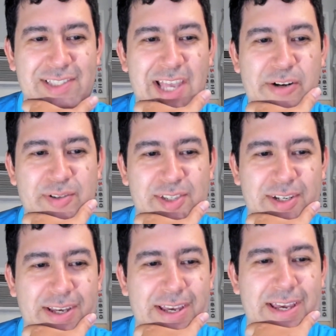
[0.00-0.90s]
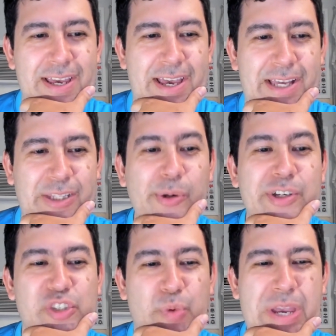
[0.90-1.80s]
Sanderson, and
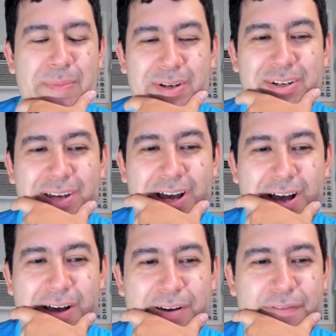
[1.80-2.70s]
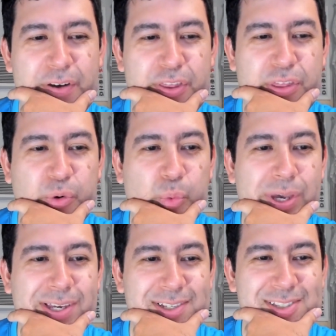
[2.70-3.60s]
Lucas Raymond of the
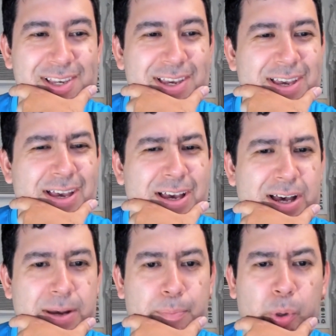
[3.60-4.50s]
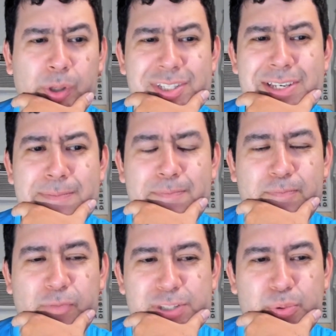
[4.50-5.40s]
Wings. Boldy
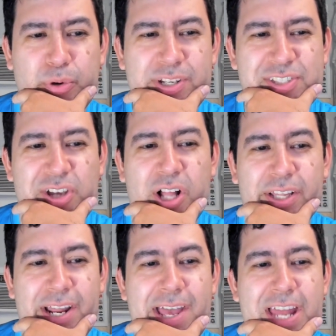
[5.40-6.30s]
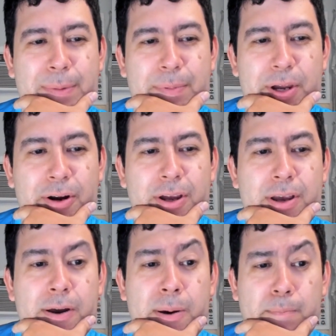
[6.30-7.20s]
was pretty solid. I had him up there.
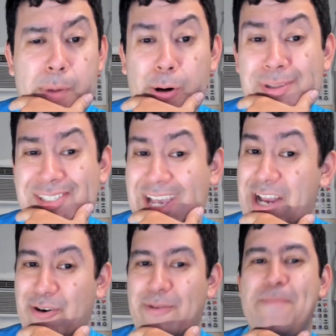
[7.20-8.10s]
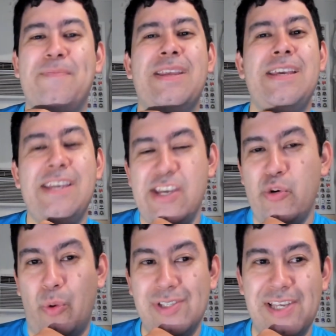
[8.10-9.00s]
Mo Sider, he
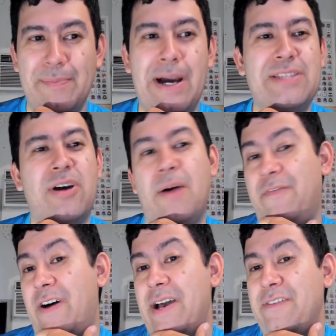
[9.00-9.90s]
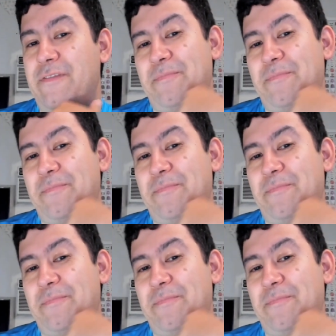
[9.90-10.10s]
was in my top five.